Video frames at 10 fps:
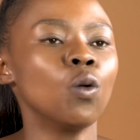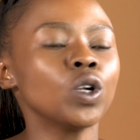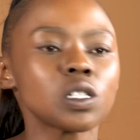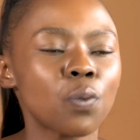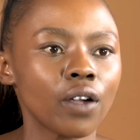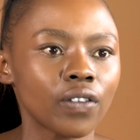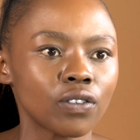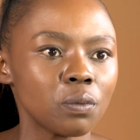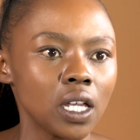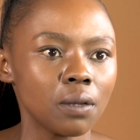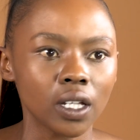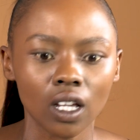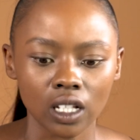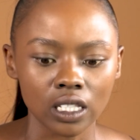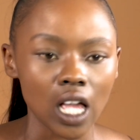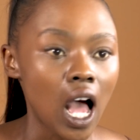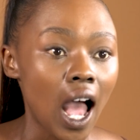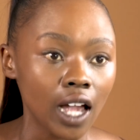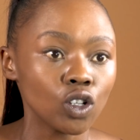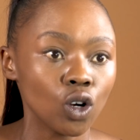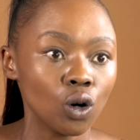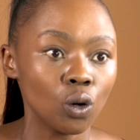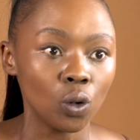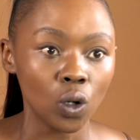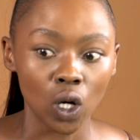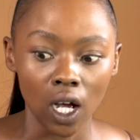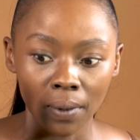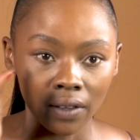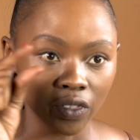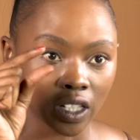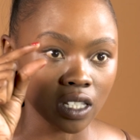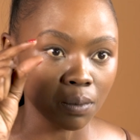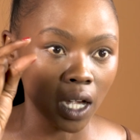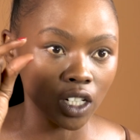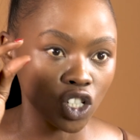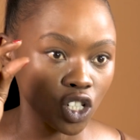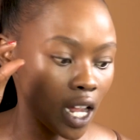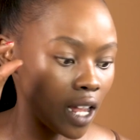which is perfect for me because I know about this much